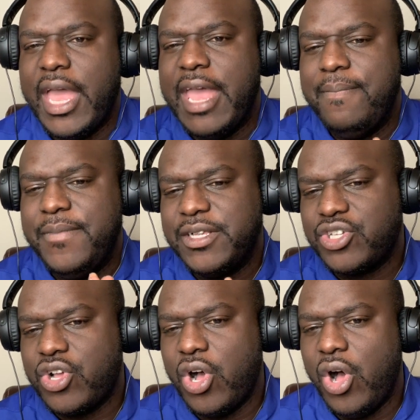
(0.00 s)
and
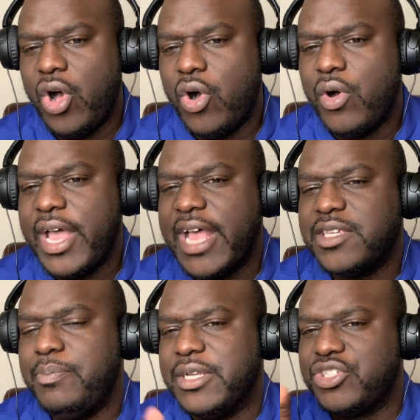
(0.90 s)
this call
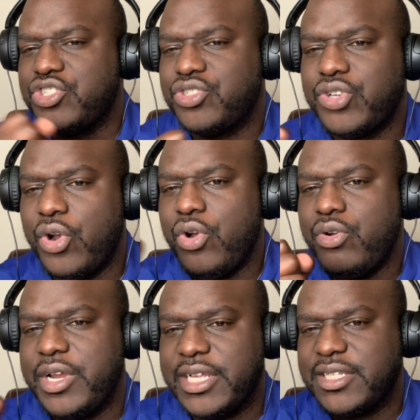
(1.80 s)
has been
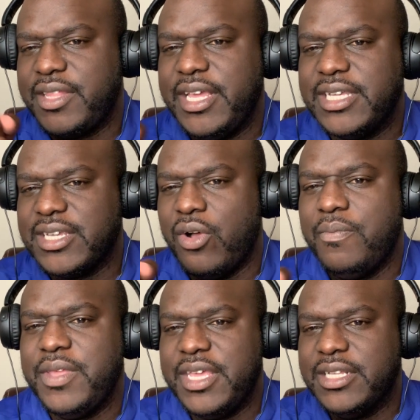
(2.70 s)
stirring things
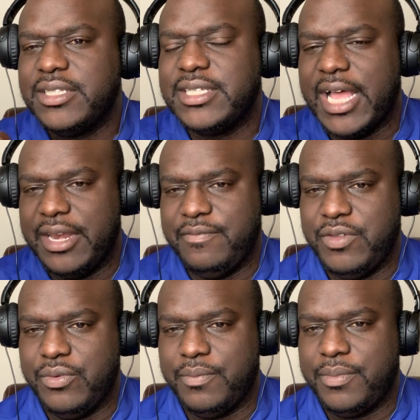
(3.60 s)
on the inside of
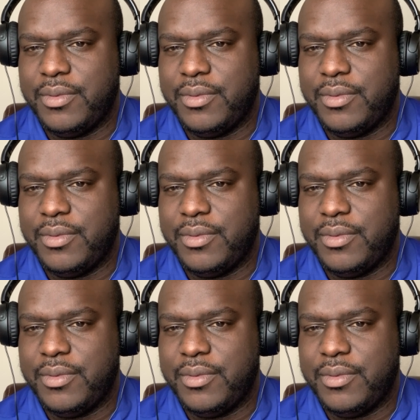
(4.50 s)
you.